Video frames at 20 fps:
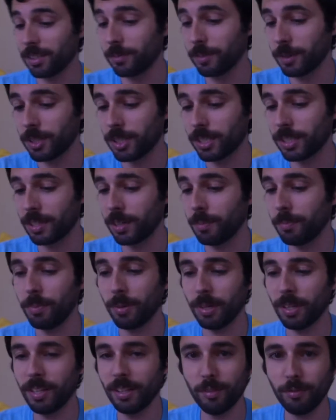We're just going to put
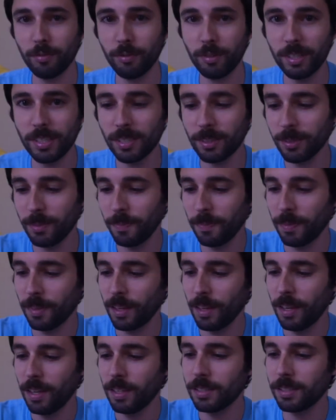it in the freezer
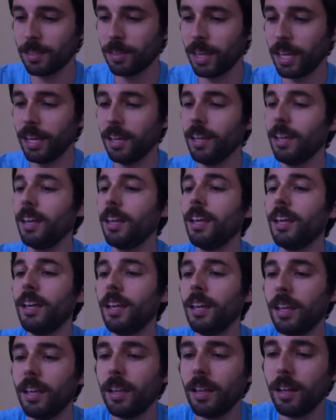so that
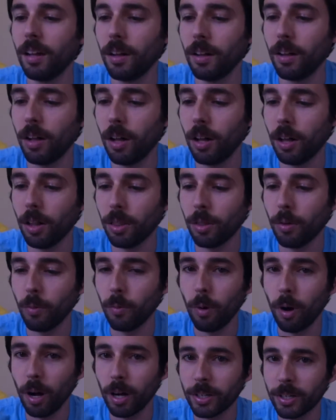all the
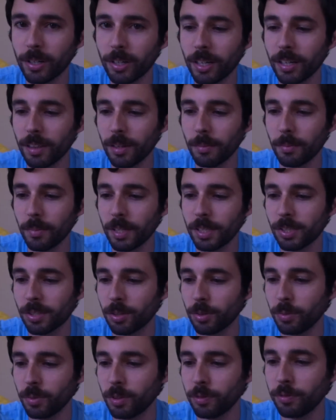water in the mixture
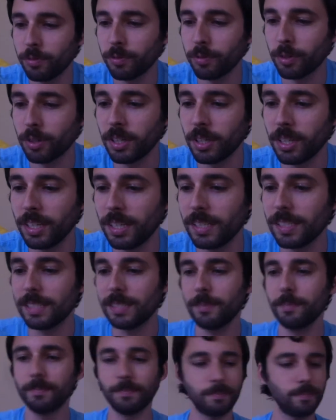will freeze.
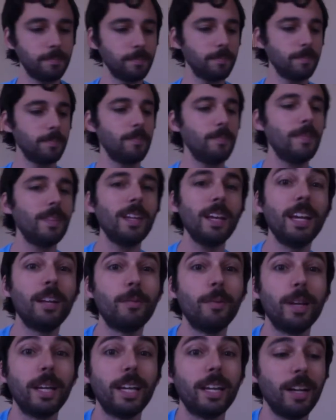And
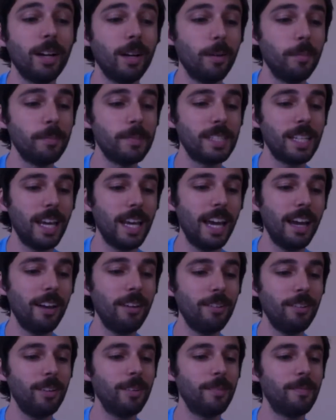when it comes out,
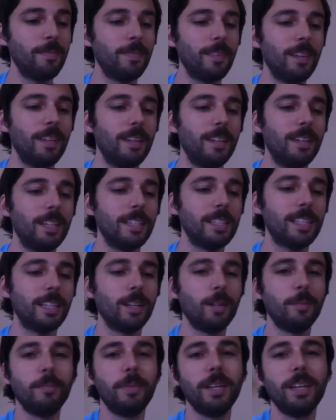it's going
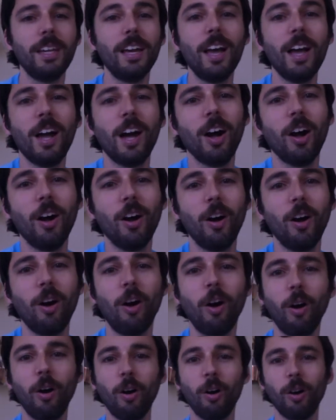to be a
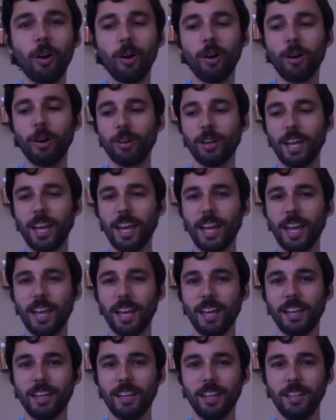hard
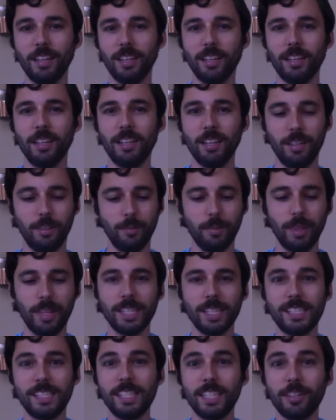egg with a
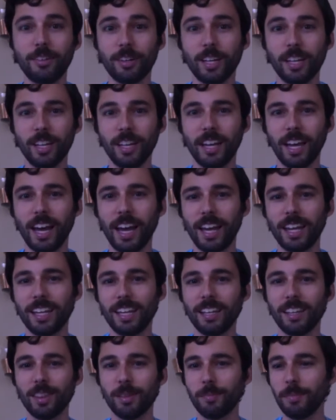secret hiding
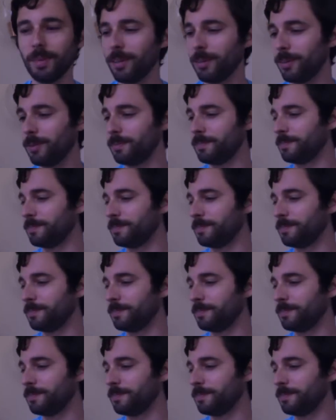in the middle.